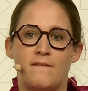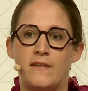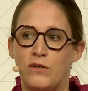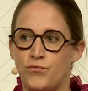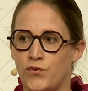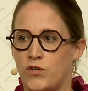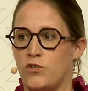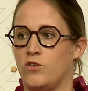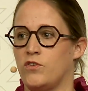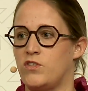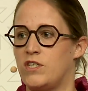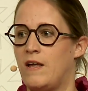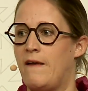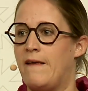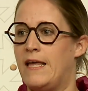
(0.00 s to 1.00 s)

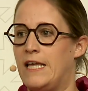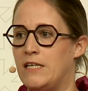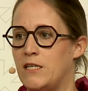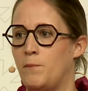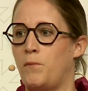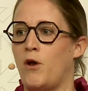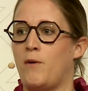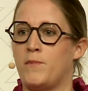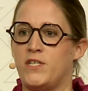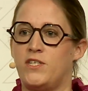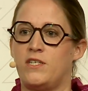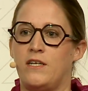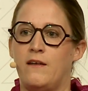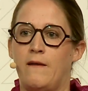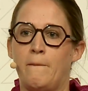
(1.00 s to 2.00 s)
difficult in
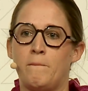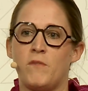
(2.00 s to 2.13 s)
diplomacy.